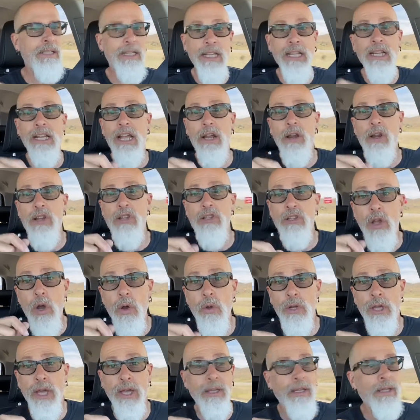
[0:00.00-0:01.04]
In
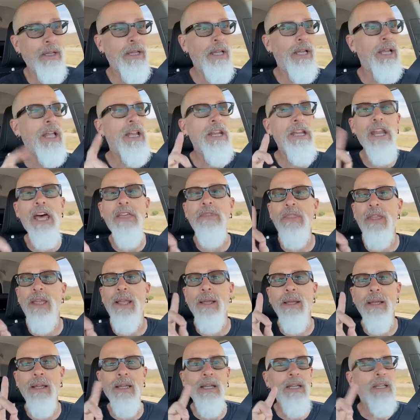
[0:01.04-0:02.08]
Arizona,
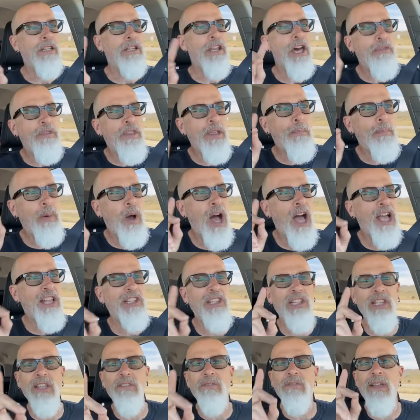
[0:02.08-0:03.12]
nothing
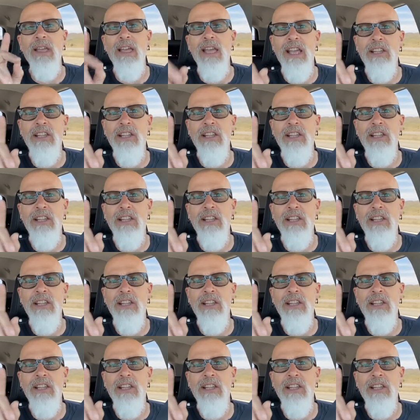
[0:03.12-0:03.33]
positive